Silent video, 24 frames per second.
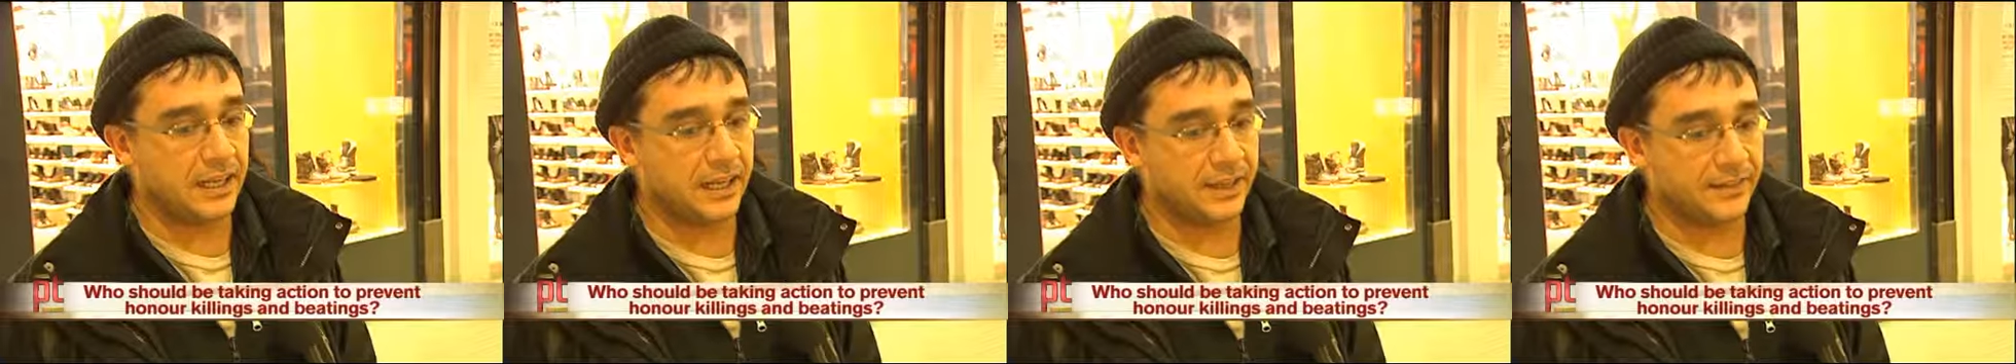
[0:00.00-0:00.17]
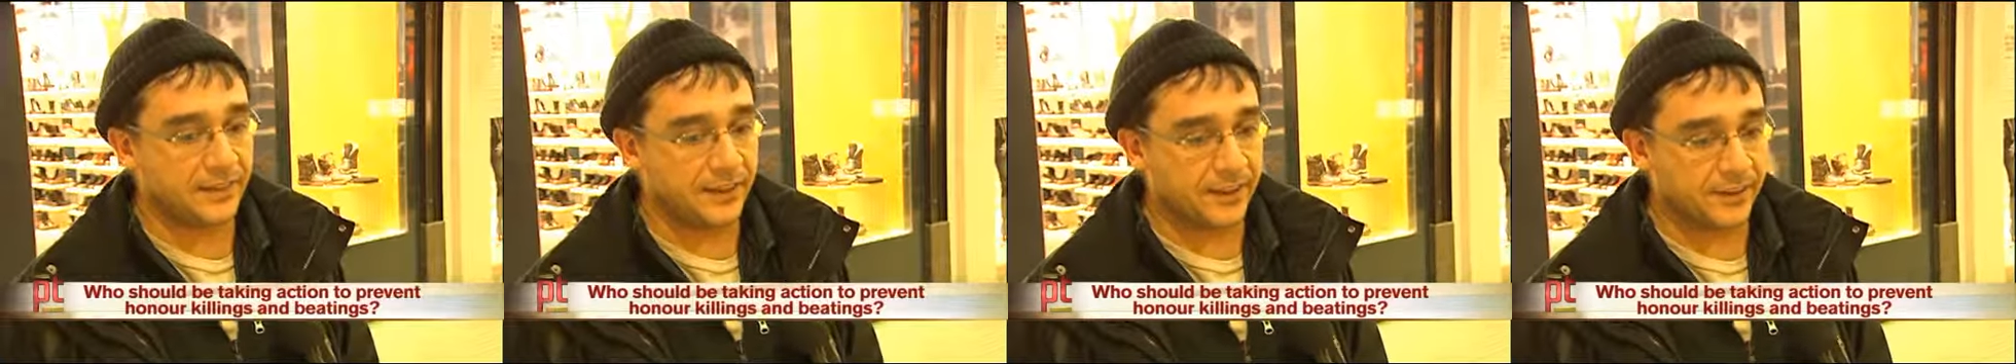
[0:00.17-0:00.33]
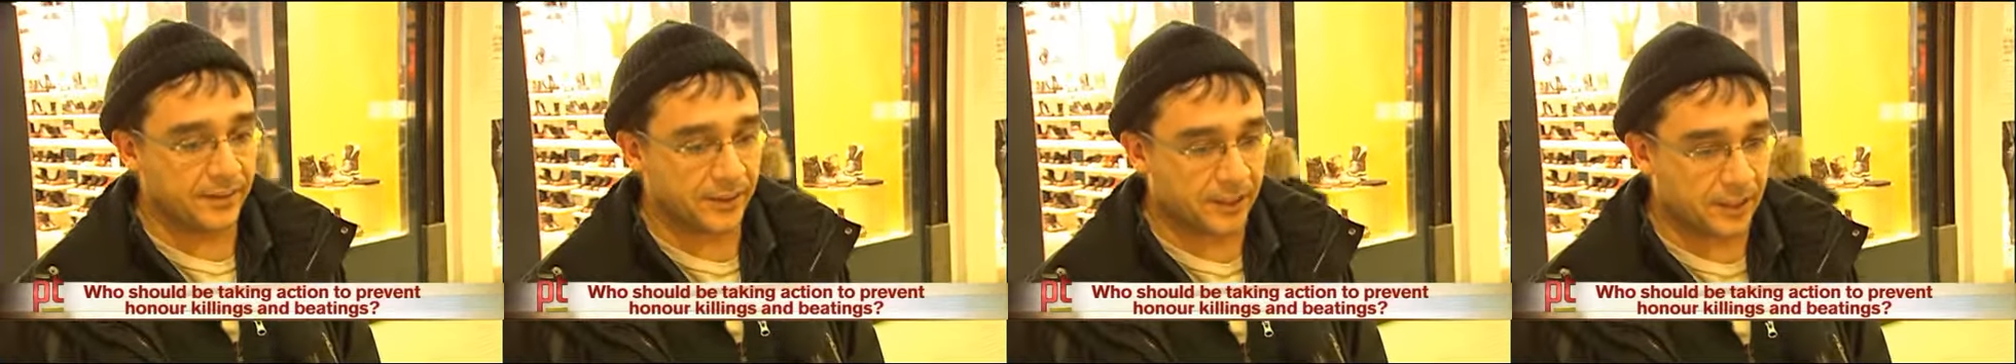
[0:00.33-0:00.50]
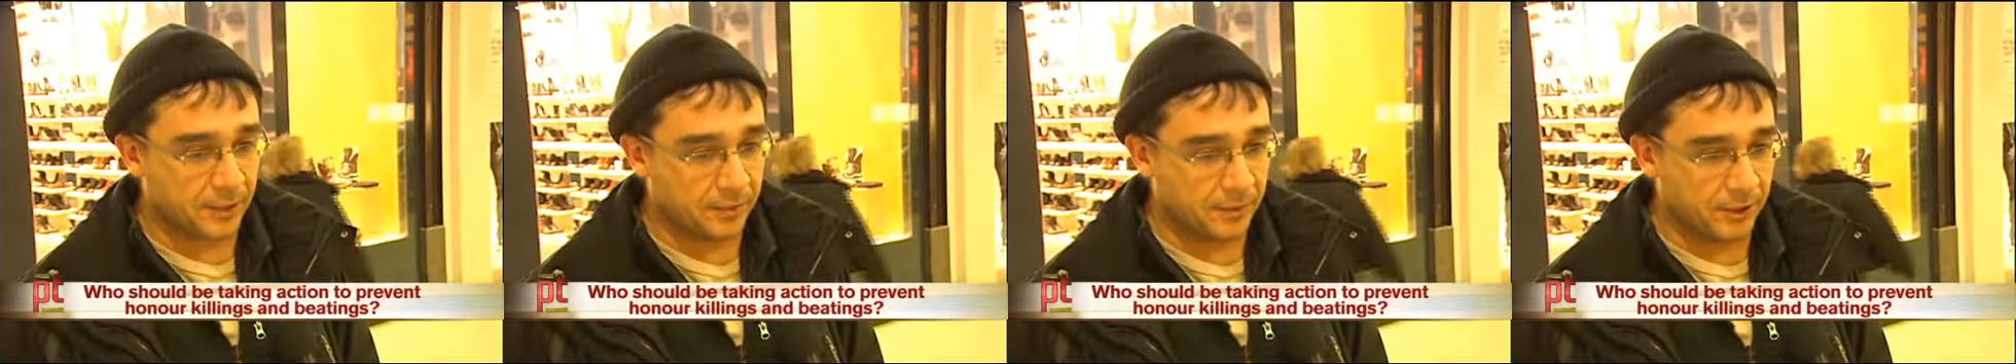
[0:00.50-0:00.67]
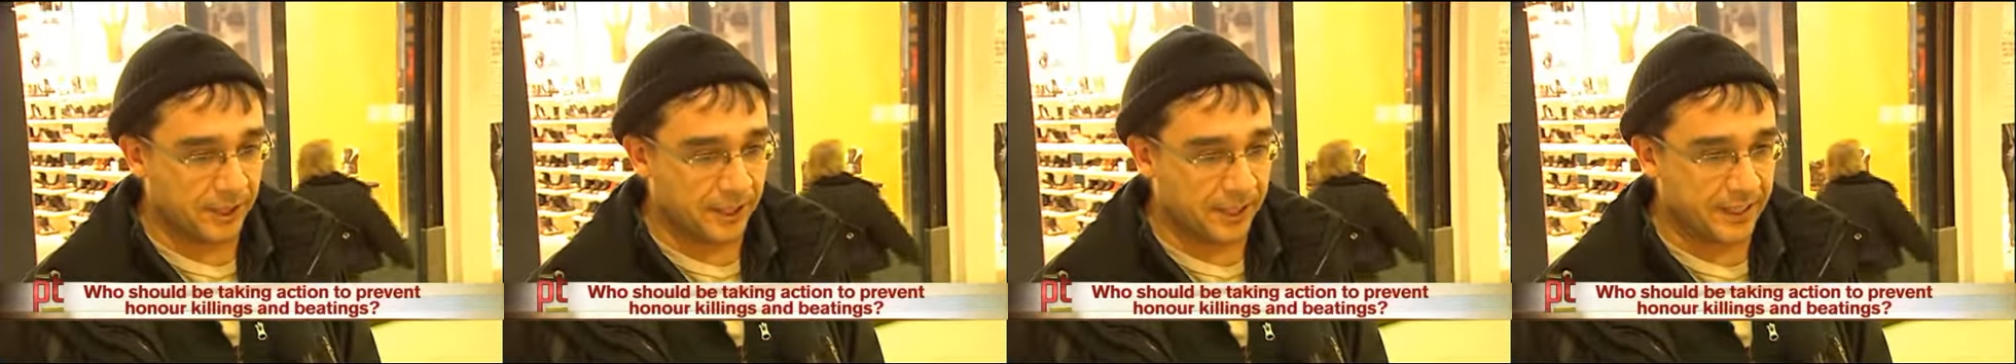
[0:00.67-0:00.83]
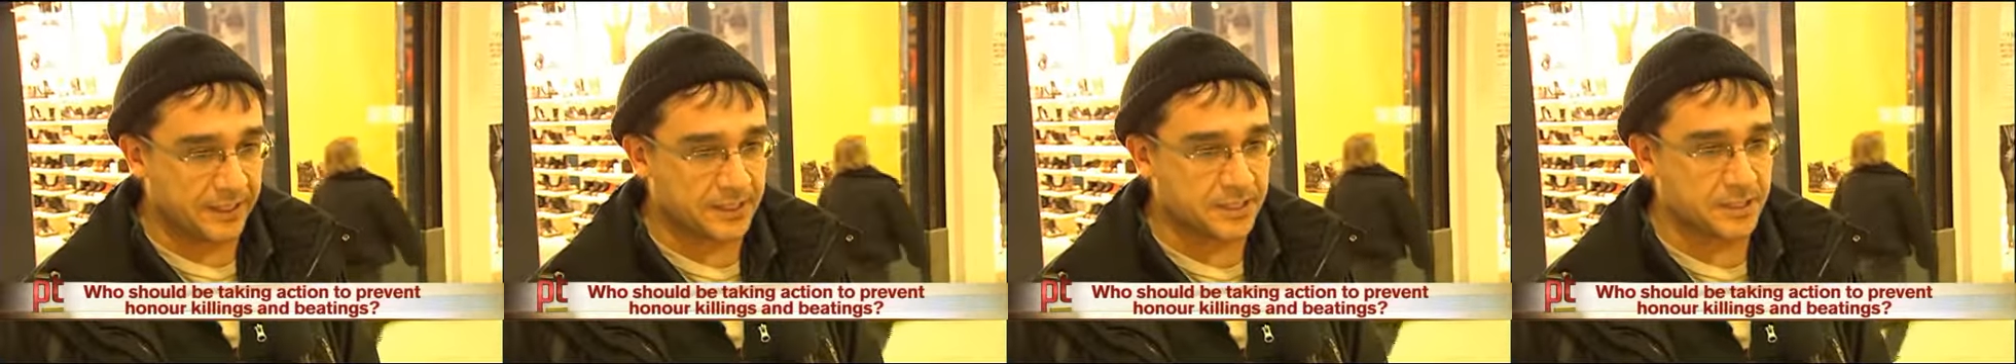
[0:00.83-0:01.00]
I think the
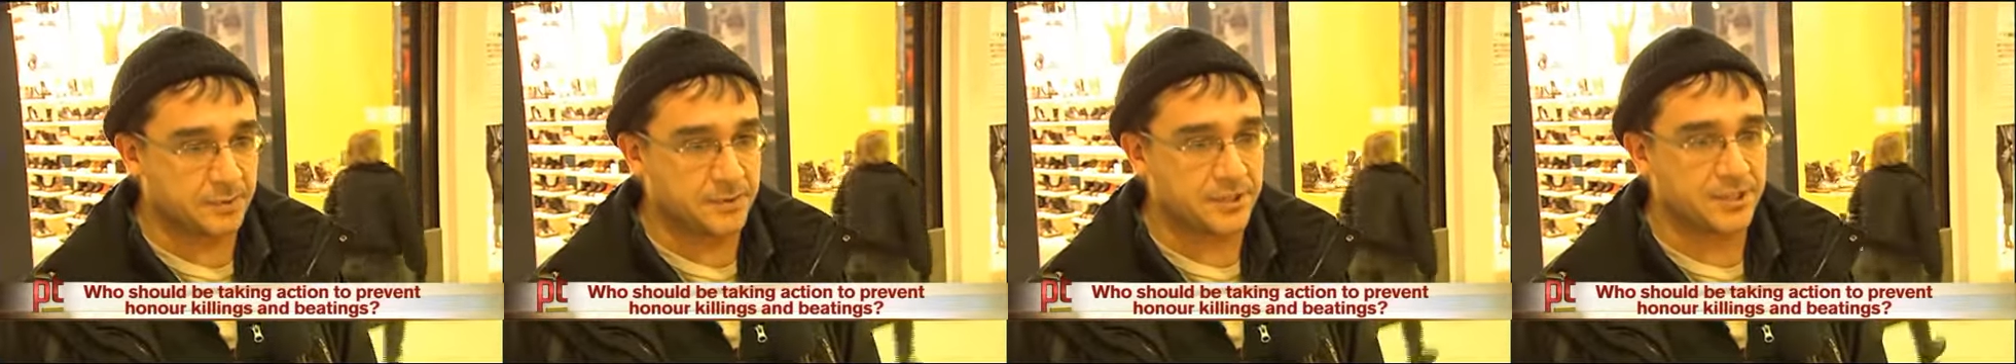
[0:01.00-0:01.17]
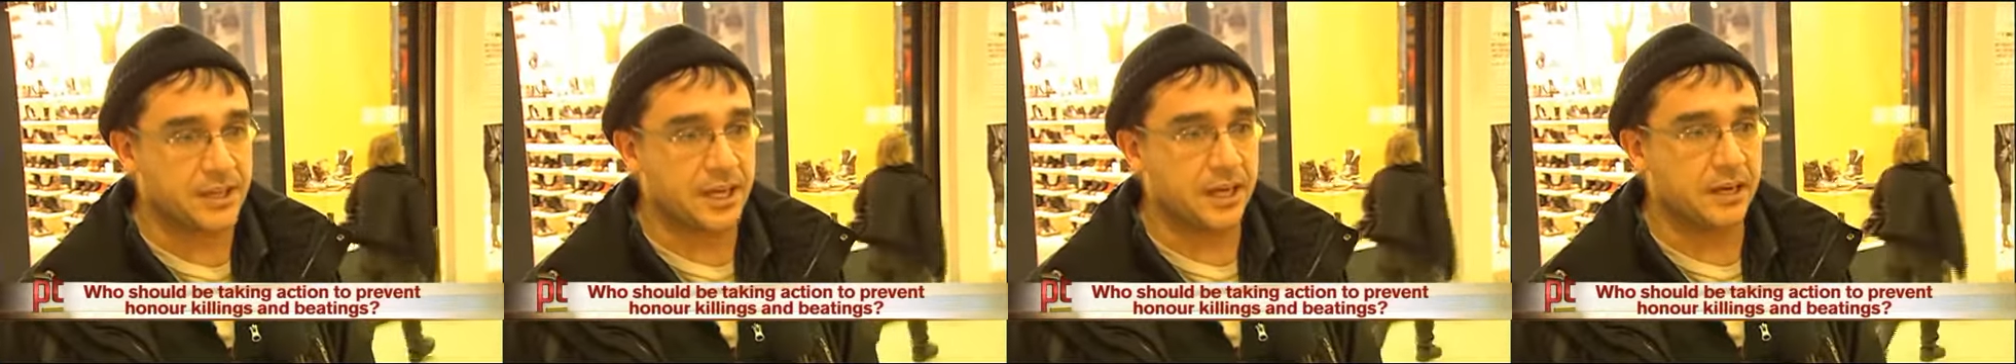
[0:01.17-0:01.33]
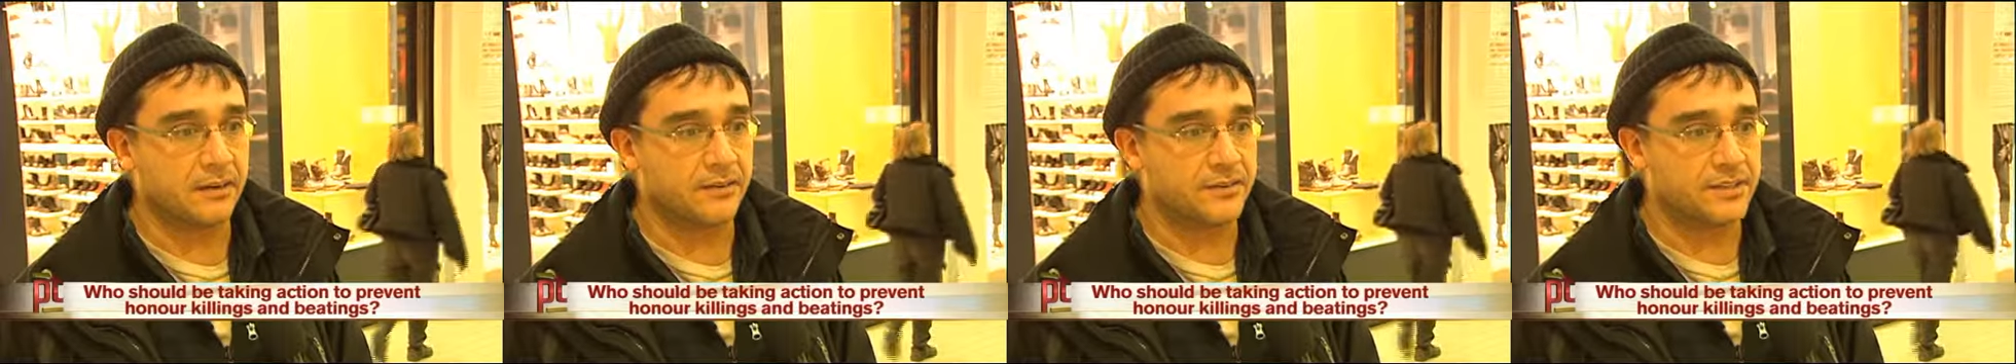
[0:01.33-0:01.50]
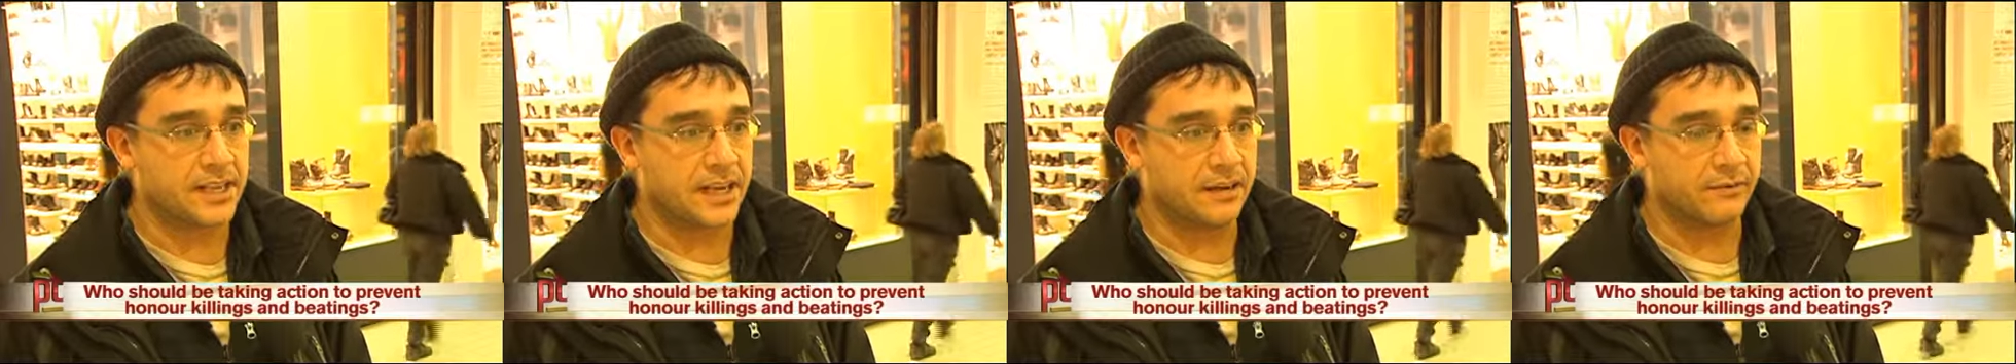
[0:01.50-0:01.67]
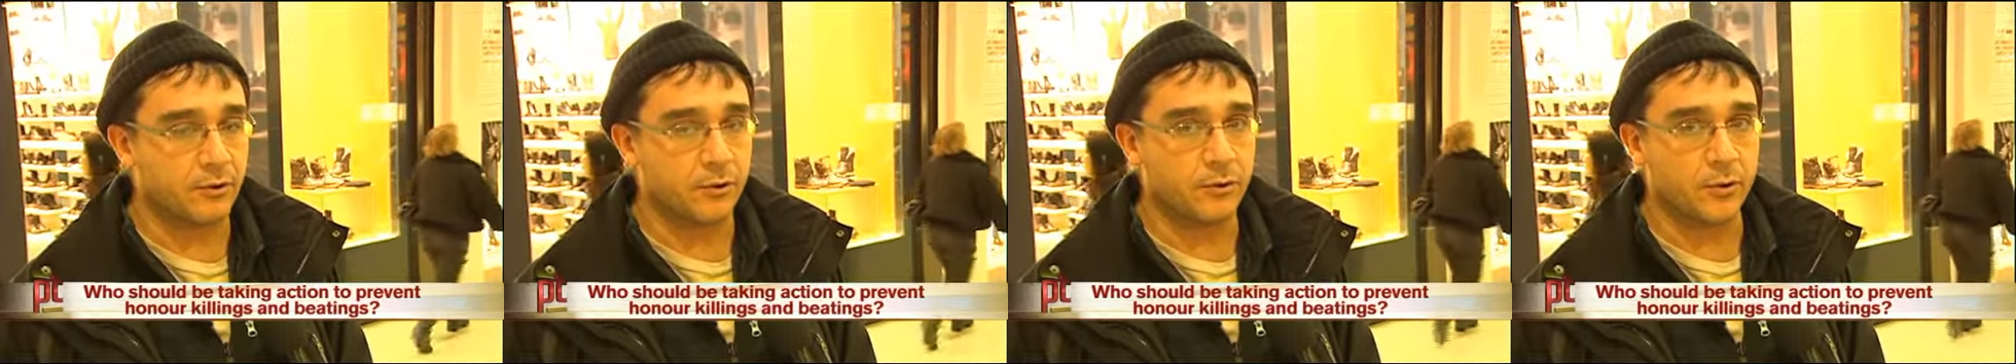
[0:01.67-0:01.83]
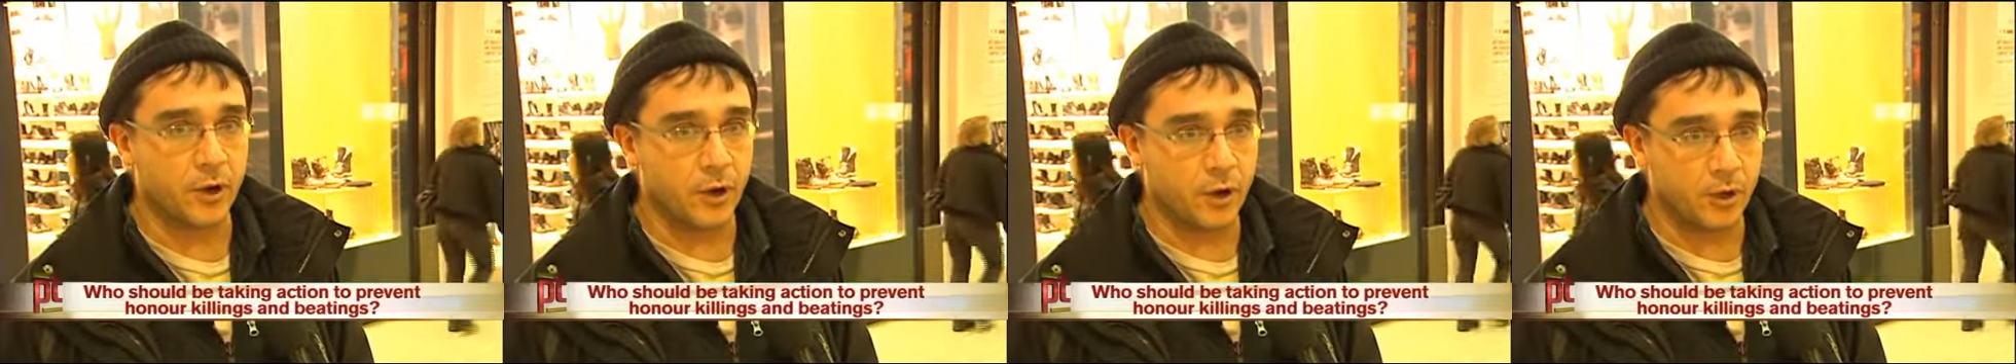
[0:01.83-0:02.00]
communities themselves
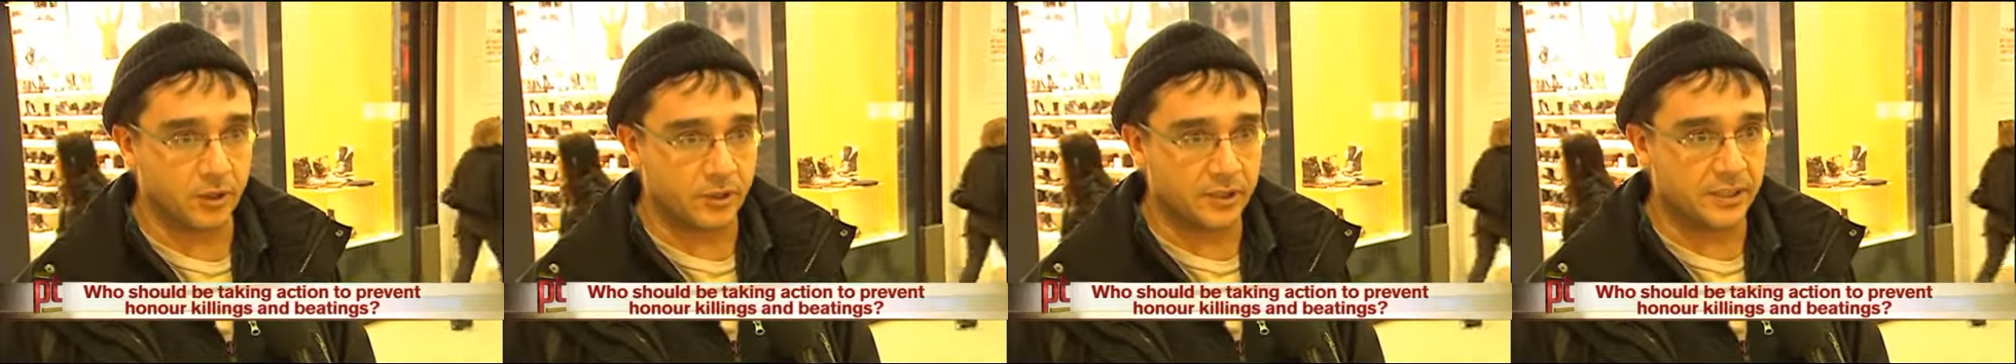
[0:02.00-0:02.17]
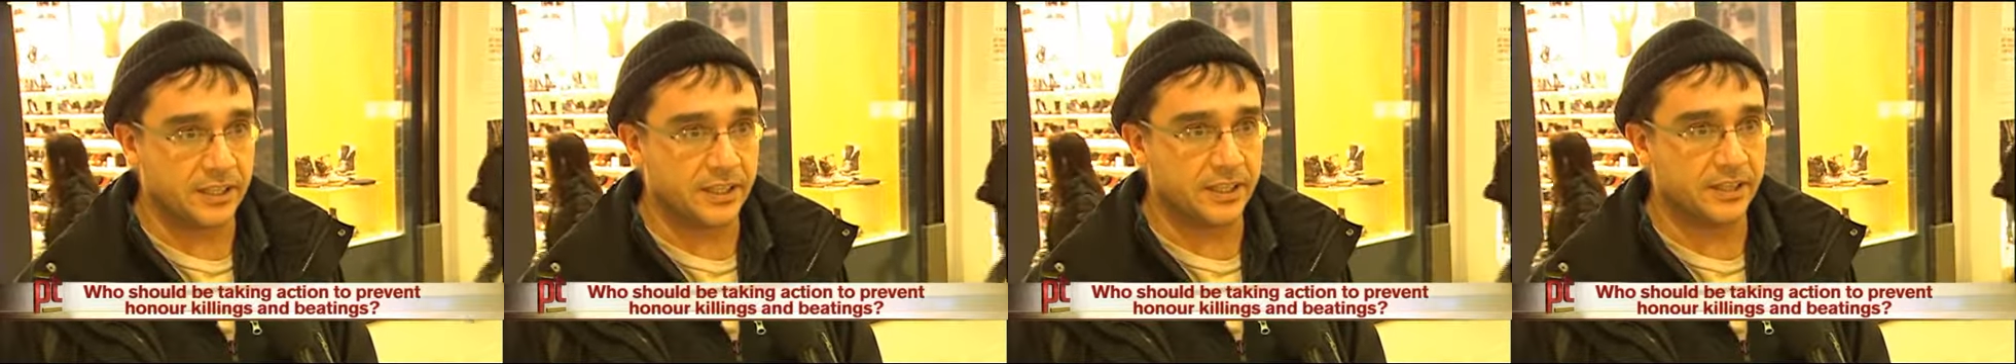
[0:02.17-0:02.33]
have a role